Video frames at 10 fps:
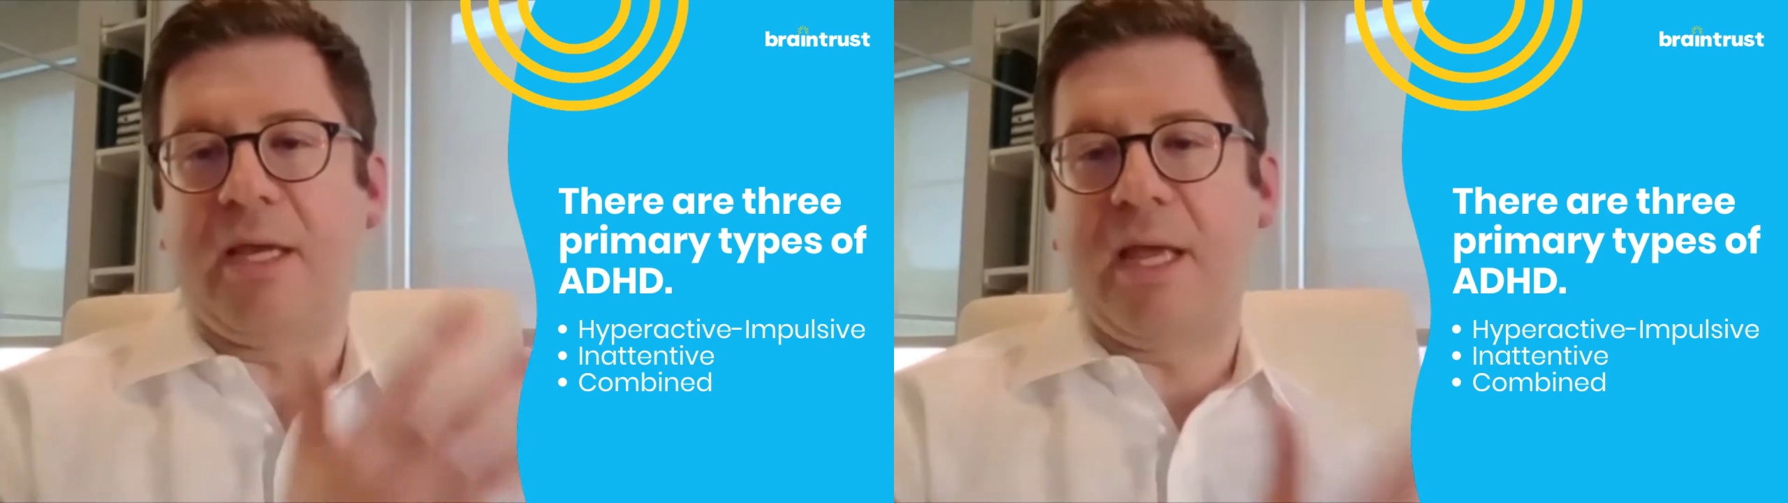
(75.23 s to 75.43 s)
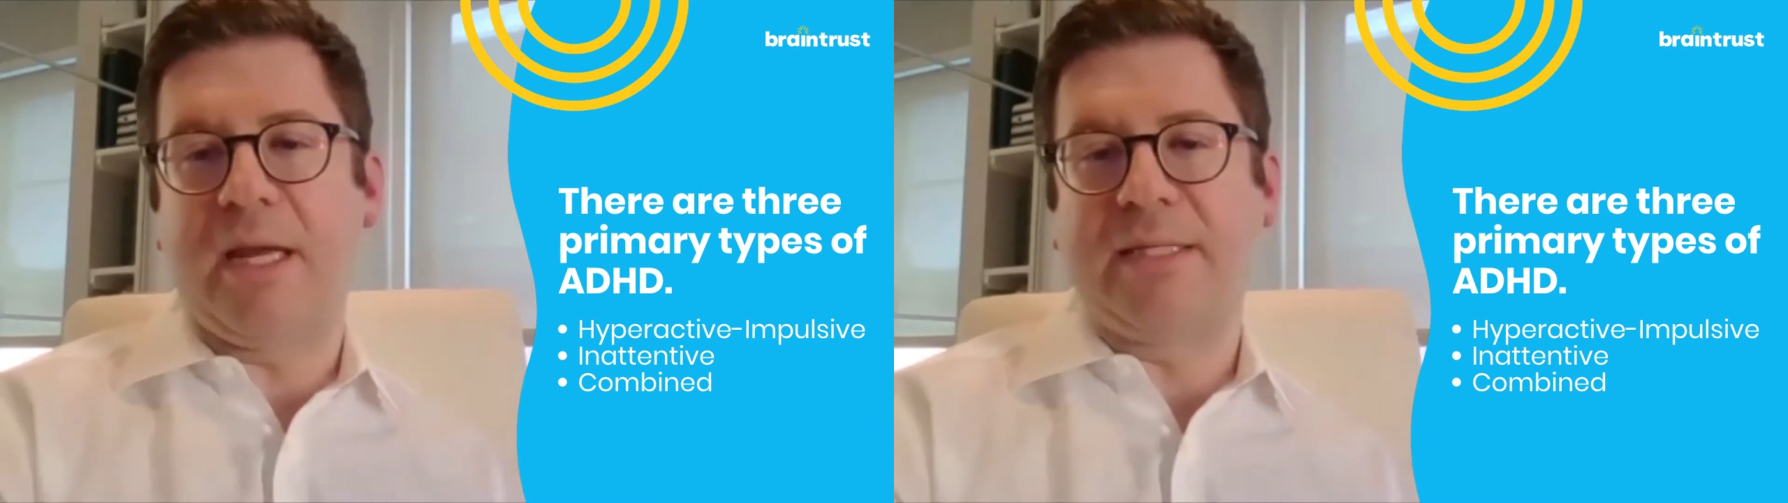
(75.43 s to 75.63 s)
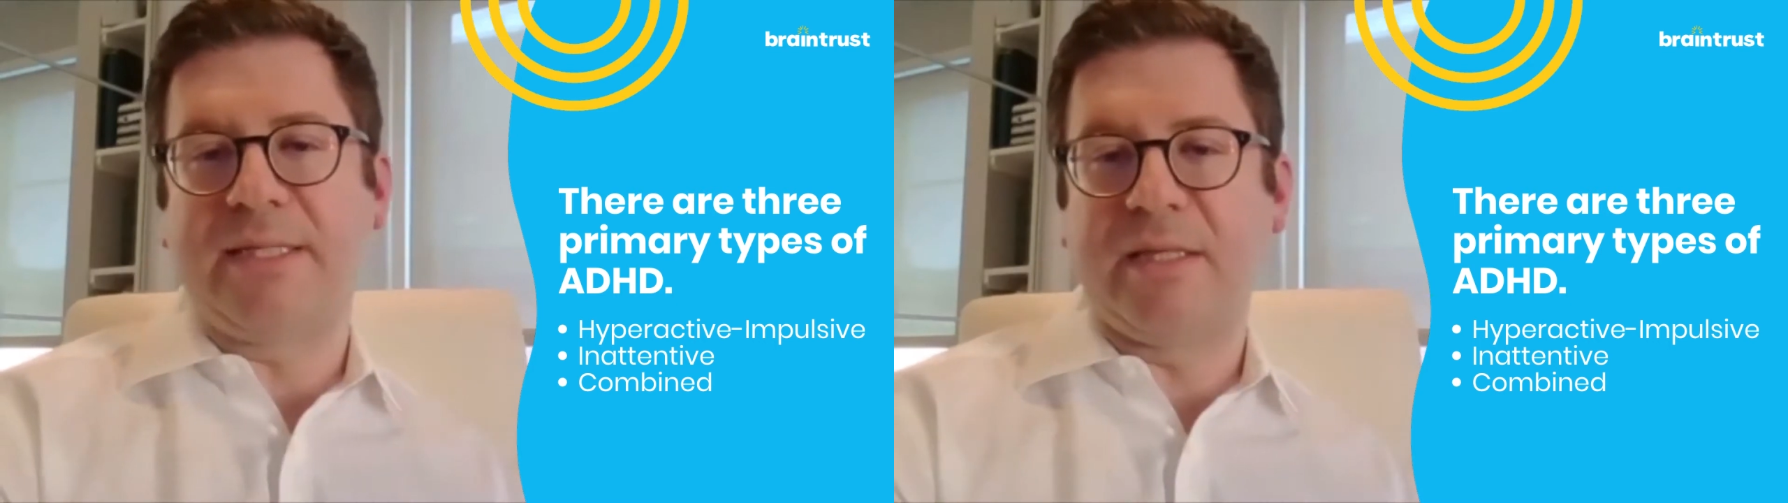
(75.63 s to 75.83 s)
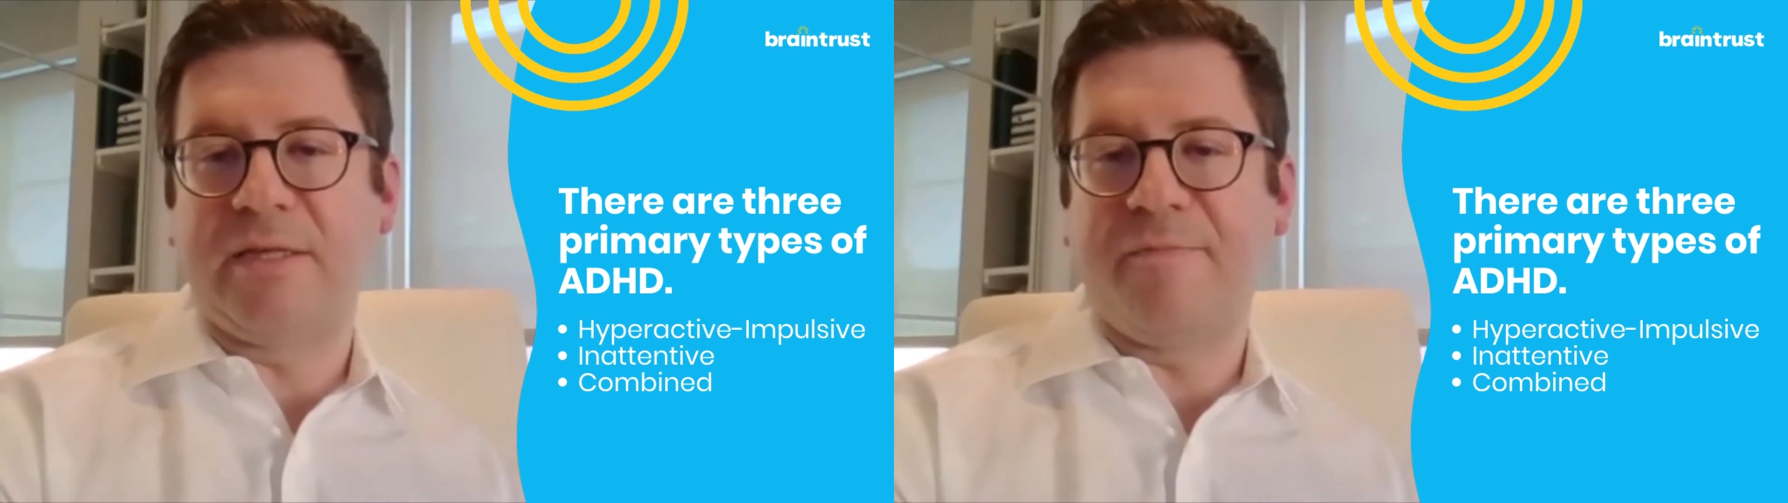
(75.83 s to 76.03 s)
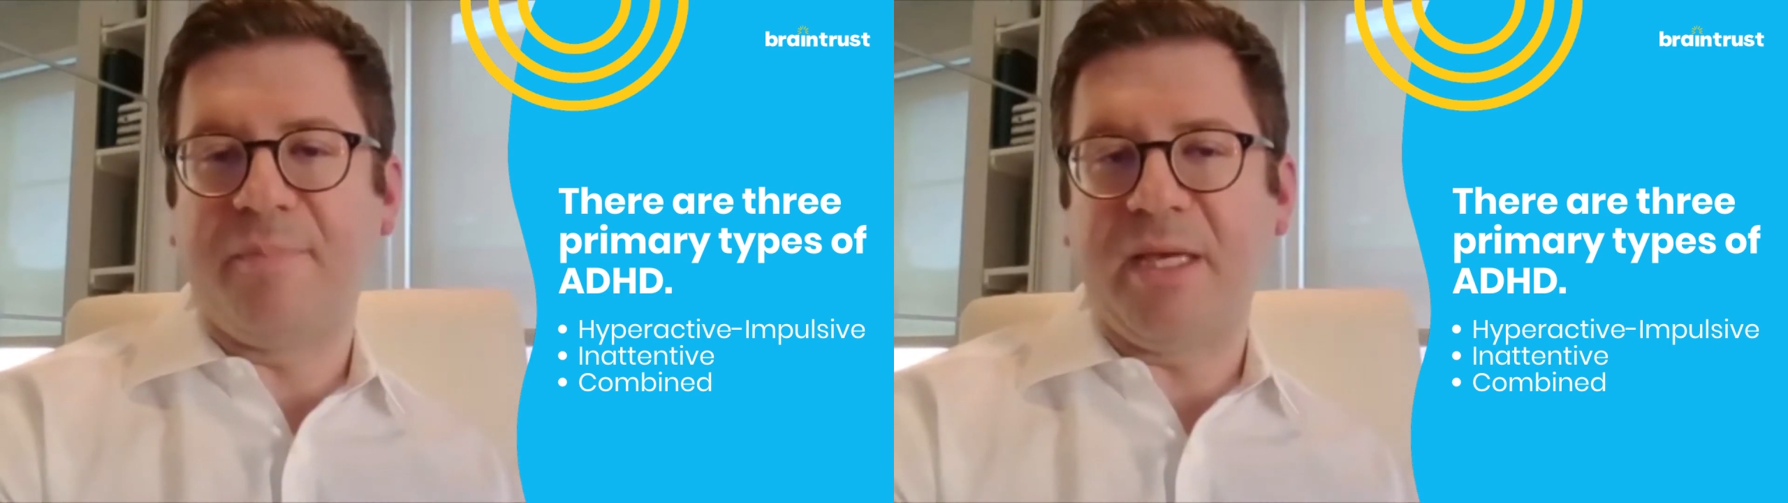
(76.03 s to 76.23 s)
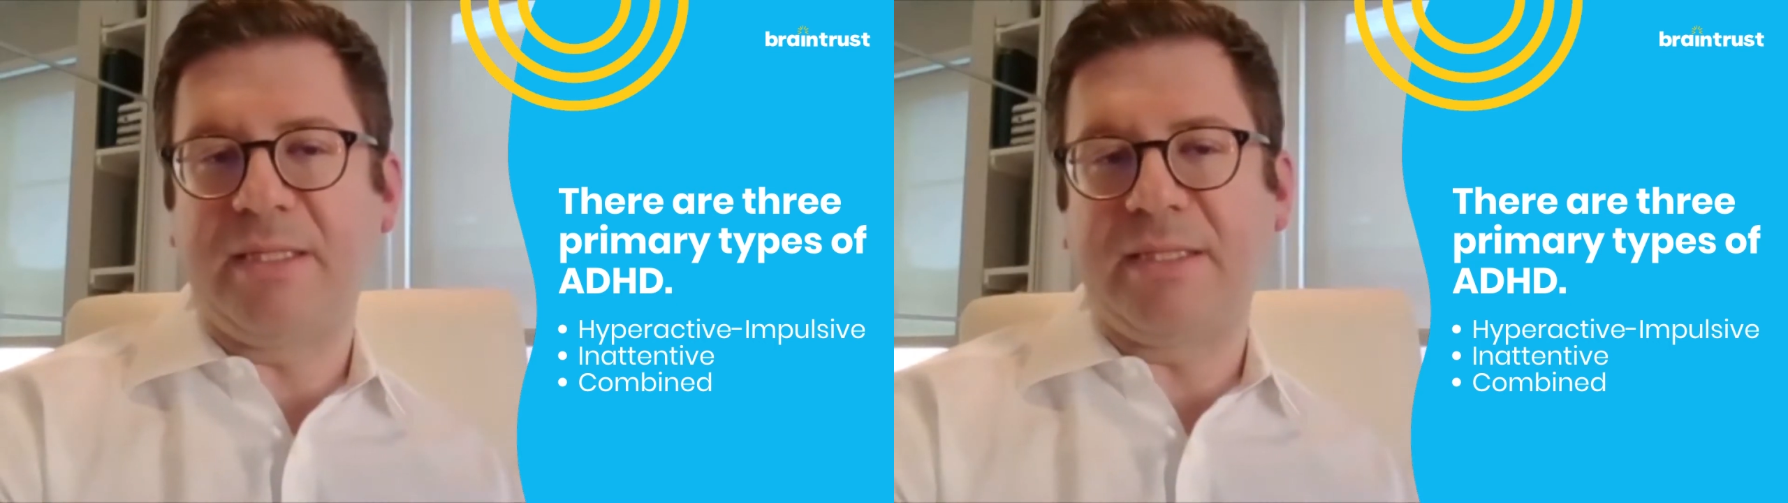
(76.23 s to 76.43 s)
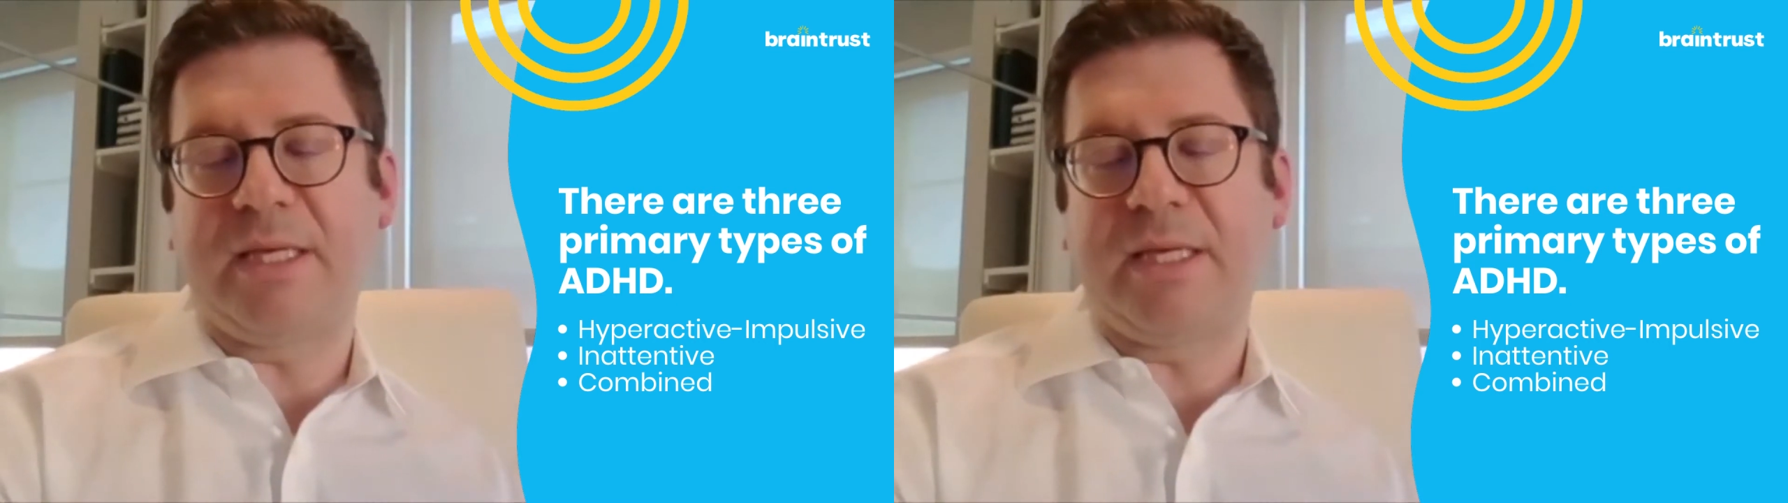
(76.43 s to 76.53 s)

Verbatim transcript: inattentive piece